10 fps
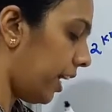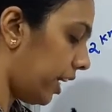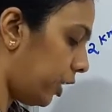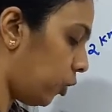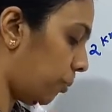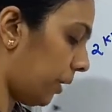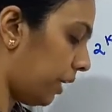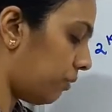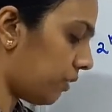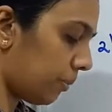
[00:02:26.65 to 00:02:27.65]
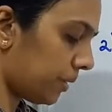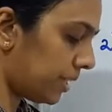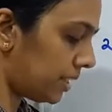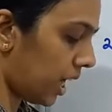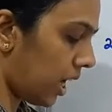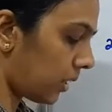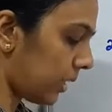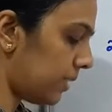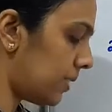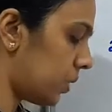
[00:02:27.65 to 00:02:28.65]
aeroplane from the
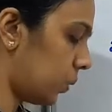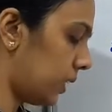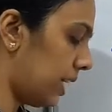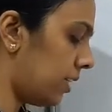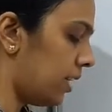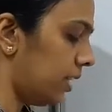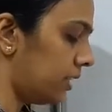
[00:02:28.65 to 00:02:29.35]
target so that